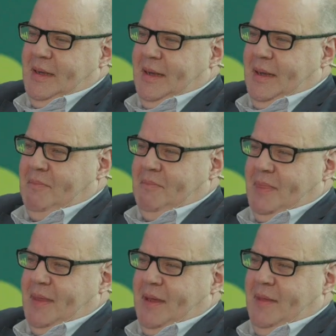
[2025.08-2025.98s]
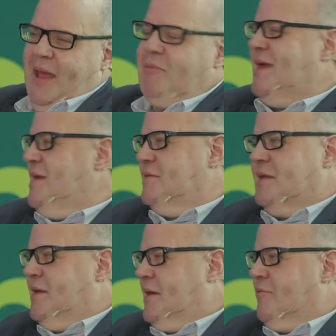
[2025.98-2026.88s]
and that would
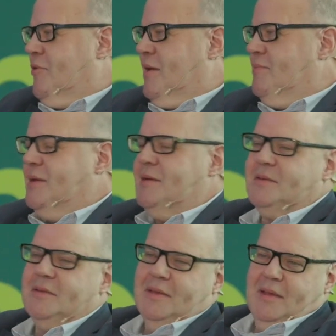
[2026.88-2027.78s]
easily cover 8 minutes.